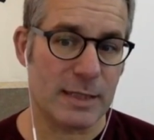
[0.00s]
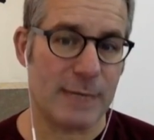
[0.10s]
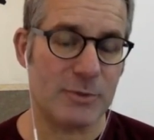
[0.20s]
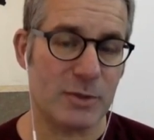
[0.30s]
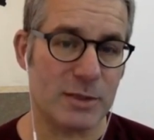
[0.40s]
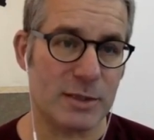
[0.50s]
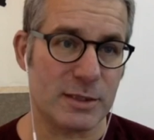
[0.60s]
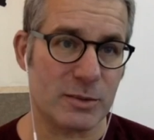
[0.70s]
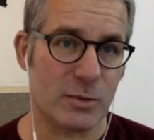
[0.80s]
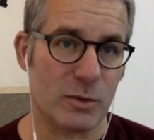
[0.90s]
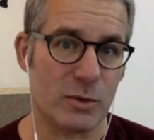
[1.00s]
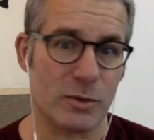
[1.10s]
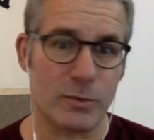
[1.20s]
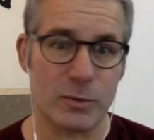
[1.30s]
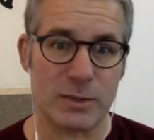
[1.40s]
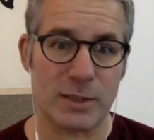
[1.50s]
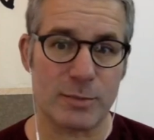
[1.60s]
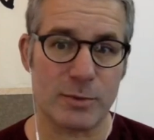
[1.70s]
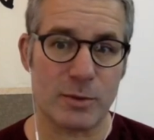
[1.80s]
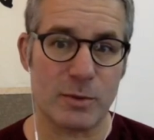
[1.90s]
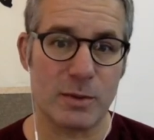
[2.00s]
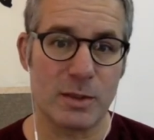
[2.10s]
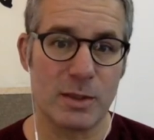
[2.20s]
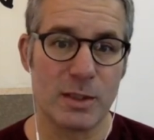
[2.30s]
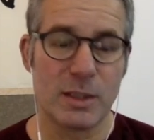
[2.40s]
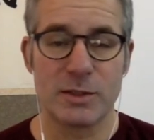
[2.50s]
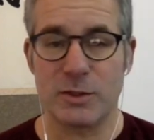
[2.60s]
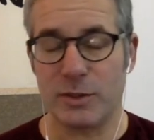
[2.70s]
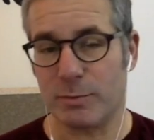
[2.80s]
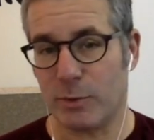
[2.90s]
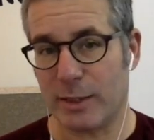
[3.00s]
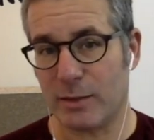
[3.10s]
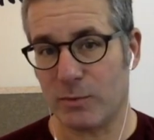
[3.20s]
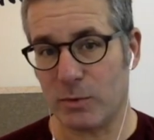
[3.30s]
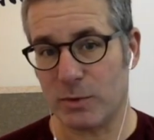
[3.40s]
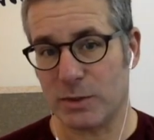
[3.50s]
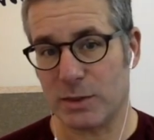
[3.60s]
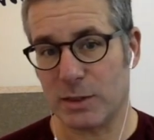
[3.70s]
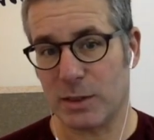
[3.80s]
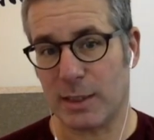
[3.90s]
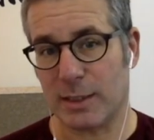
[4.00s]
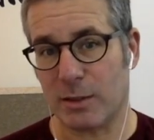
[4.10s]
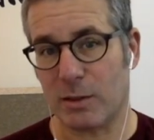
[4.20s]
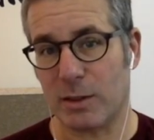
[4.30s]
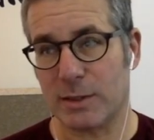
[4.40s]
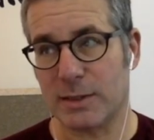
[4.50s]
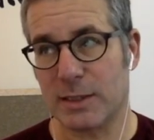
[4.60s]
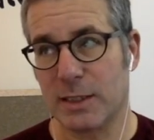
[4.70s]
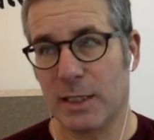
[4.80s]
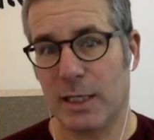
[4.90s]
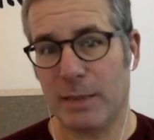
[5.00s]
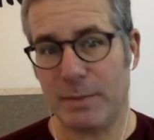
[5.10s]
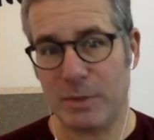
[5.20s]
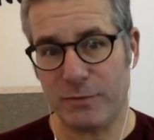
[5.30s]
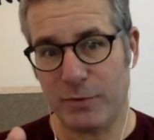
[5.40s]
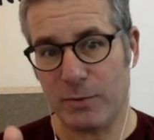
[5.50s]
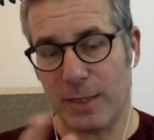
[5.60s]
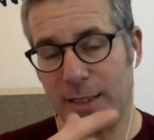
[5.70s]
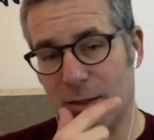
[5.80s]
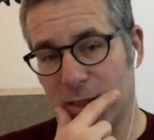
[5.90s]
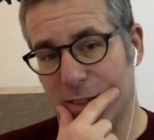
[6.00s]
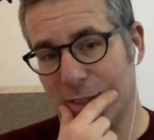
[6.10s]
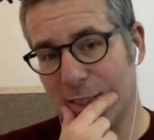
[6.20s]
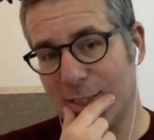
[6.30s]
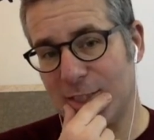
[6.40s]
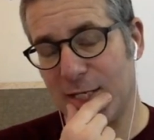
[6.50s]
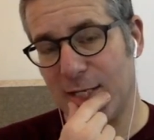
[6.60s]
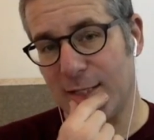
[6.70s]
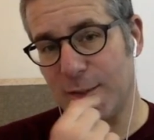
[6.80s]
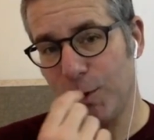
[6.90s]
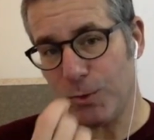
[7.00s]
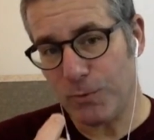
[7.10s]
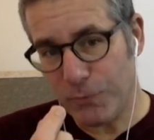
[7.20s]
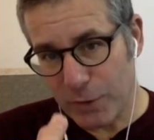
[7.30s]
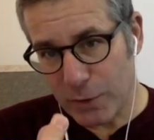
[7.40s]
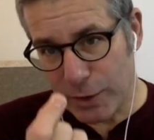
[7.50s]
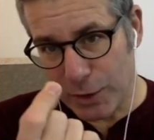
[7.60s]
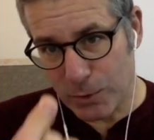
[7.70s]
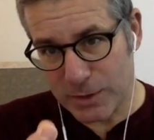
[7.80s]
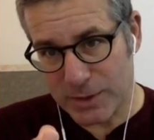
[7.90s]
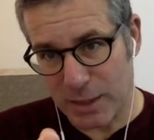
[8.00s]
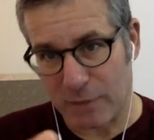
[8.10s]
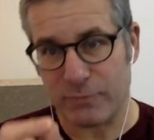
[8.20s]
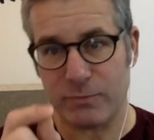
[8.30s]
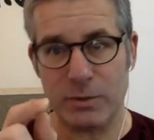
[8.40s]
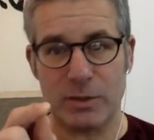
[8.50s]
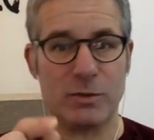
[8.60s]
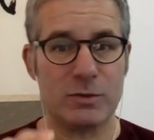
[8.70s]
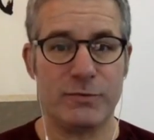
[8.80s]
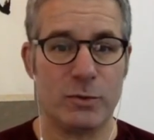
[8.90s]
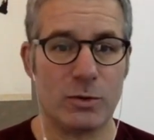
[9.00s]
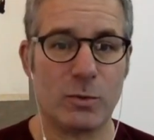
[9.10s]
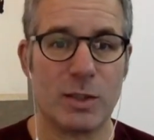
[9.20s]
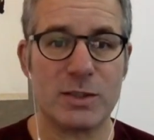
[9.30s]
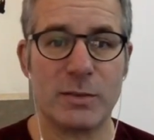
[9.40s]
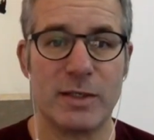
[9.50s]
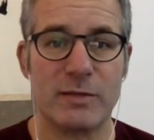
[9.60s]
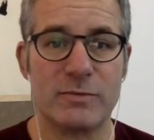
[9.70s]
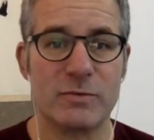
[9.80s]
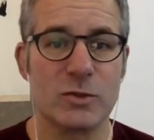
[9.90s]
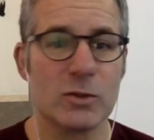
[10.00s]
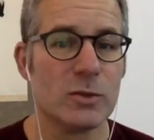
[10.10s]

captured this in his quote, learn the rules like a pro, so you can break the rules like an artist. And it might be good for you right now because just kind of check in. Do you feel that yourself, those of you that are watching, we have,